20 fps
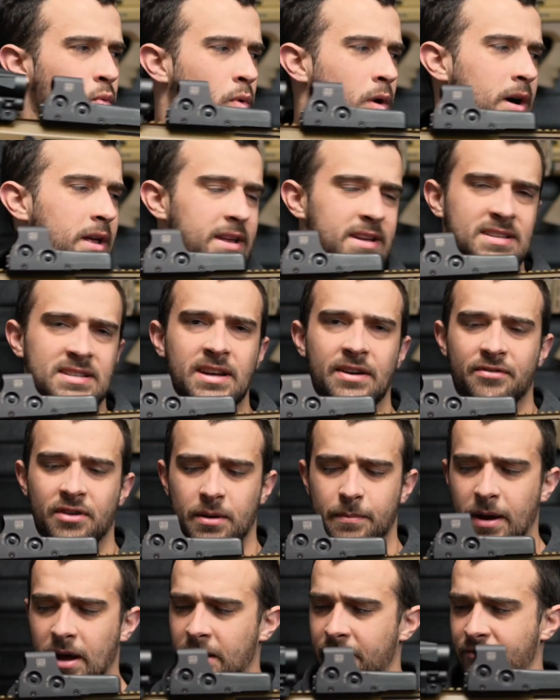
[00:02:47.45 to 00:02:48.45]
what is different
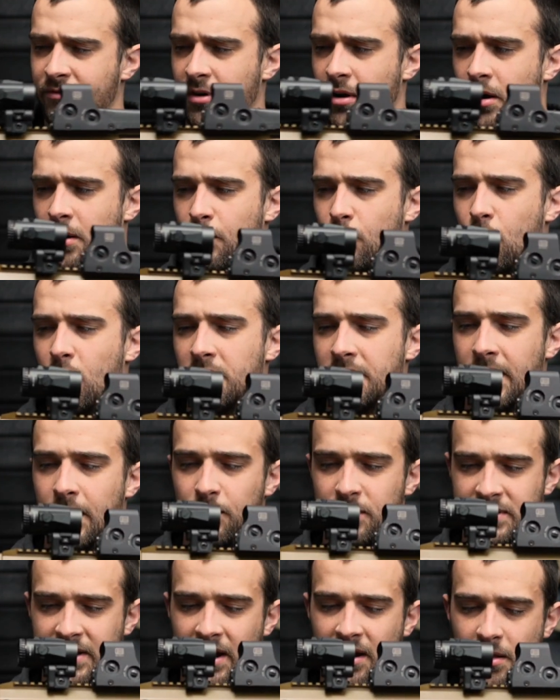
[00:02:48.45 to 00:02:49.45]
about it from one that
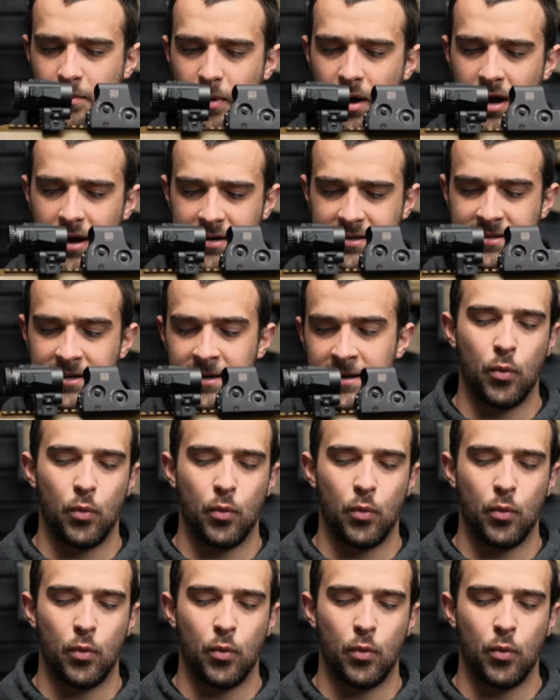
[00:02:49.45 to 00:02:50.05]
was out of the box.